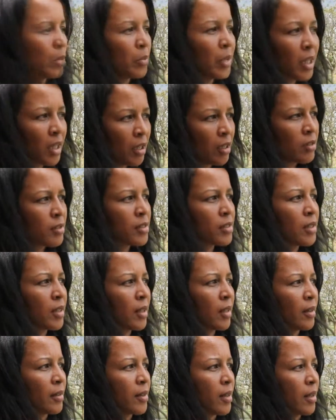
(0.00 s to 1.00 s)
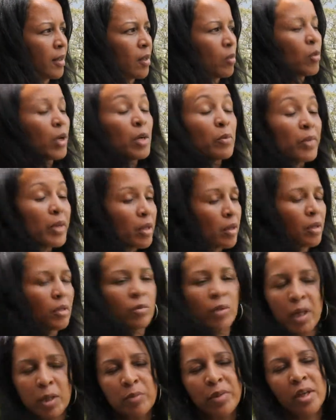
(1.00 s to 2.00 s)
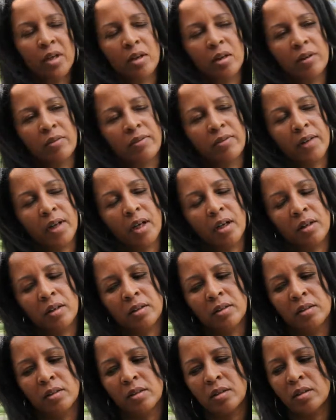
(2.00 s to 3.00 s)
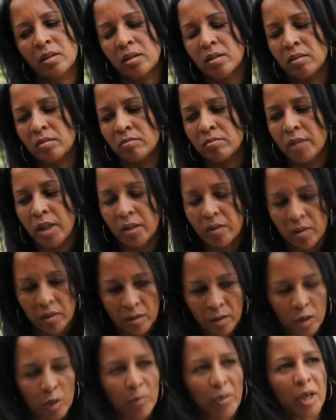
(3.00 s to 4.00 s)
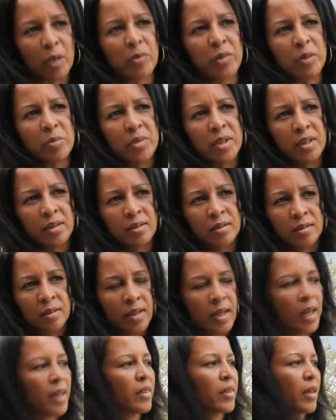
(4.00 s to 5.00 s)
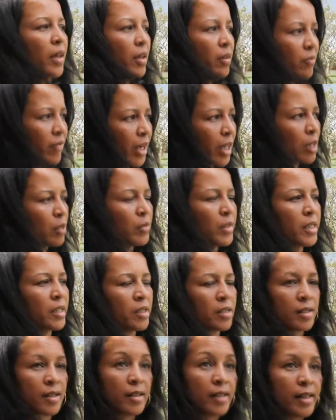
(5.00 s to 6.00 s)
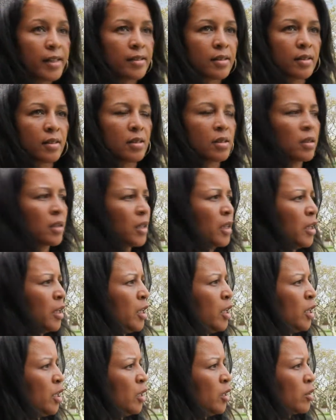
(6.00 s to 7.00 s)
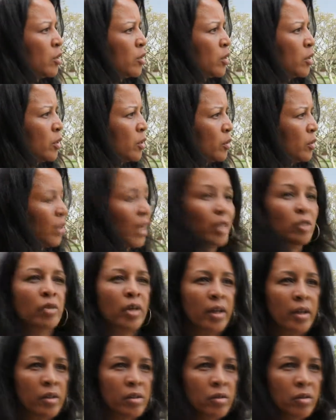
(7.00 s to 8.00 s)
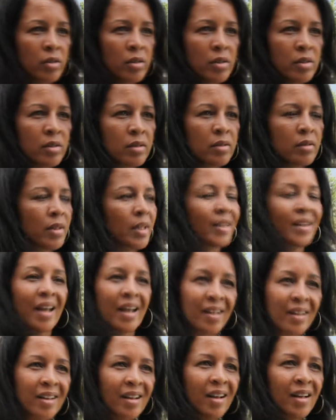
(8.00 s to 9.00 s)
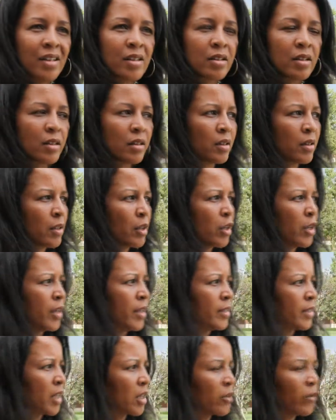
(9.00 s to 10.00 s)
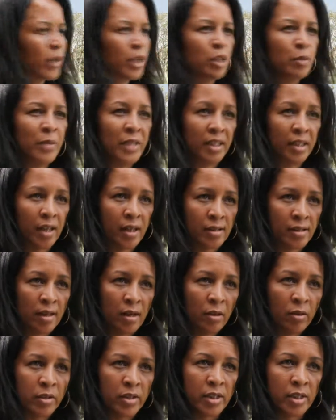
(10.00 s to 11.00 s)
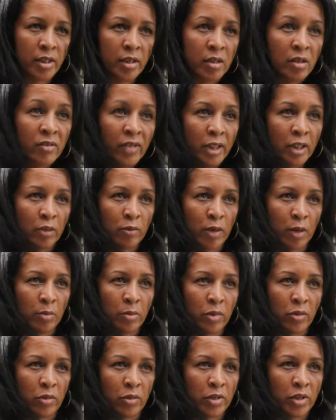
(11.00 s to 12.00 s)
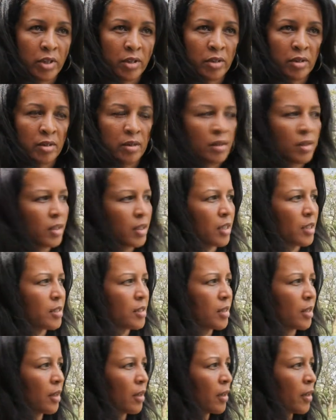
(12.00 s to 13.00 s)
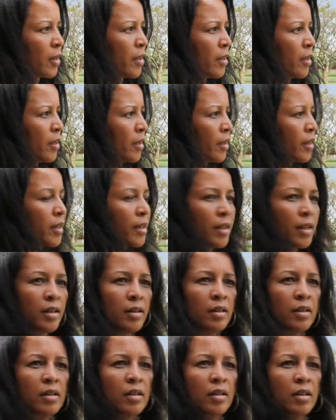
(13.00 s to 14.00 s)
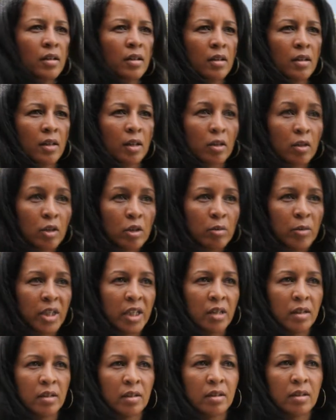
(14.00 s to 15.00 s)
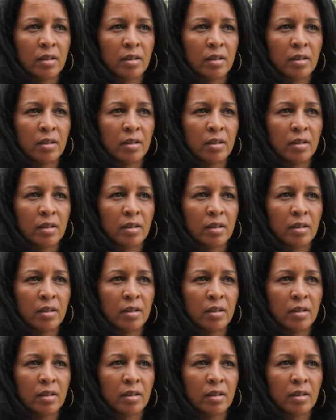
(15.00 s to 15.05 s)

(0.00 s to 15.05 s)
because the well-being of the Ethiopian people and the environment is related to natural resources and agriculture. The government has launched an innovative approach, this green economy